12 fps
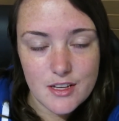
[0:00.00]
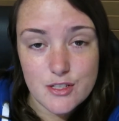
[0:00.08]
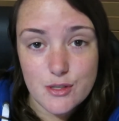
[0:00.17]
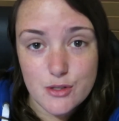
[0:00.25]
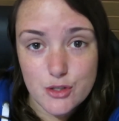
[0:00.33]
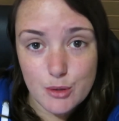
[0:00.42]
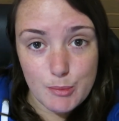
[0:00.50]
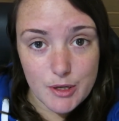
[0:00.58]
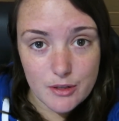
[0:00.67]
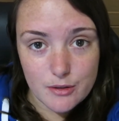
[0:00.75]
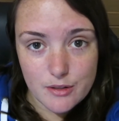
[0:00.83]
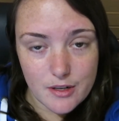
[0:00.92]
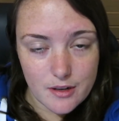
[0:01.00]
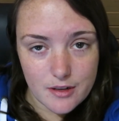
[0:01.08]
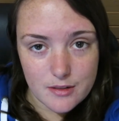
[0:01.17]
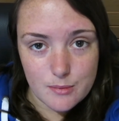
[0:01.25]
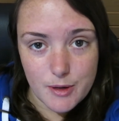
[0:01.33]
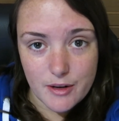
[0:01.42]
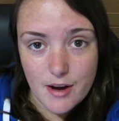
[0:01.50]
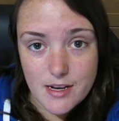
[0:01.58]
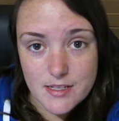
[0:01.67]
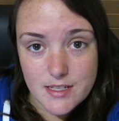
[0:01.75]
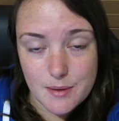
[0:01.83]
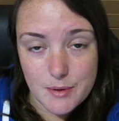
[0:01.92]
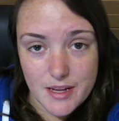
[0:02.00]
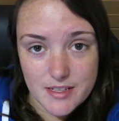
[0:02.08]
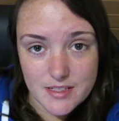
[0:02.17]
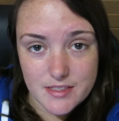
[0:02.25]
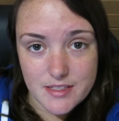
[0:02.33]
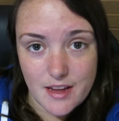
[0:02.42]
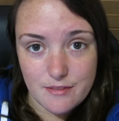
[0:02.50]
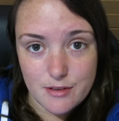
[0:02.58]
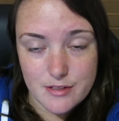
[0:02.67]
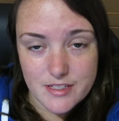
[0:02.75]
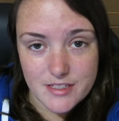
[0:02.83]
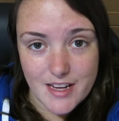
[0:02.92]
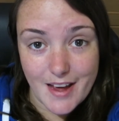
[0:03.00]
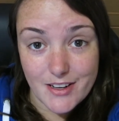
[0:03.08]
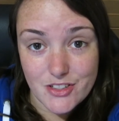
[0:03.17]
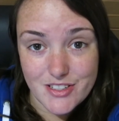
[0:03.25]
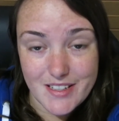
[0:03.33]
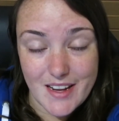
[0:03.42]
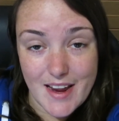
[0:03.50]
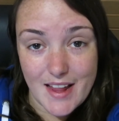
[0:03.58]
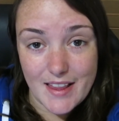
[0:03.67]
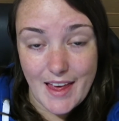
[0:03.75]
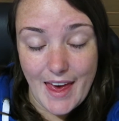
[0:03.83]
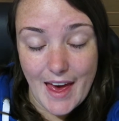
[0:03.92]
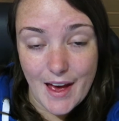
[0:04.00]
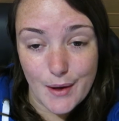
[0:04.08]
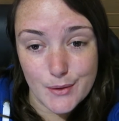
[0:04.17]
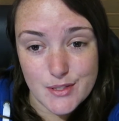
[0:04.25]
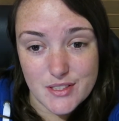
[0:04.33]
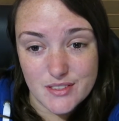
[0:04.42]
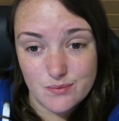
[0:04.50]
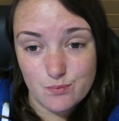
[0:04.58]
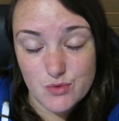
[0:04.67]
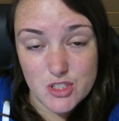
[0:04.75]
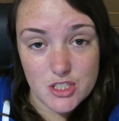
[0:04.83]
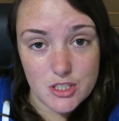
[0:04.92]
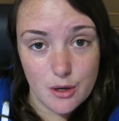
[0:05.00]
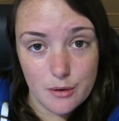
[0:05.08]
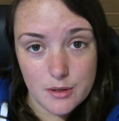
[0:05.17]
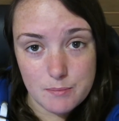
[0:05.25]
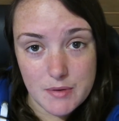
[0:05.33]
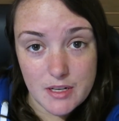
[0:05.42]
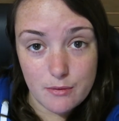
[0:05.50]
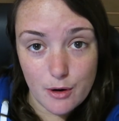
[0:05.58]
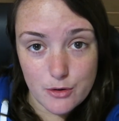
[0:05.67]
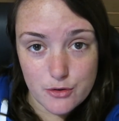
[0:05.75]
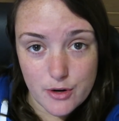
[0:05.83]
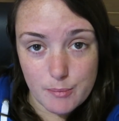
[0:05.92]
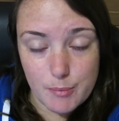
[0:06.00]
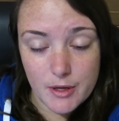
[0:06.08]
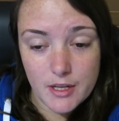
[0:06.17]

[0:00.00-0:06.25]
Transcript: So it should be good. It'll be great to see my nieces and nephews and to actually get out of the house and just go on a mini road trip.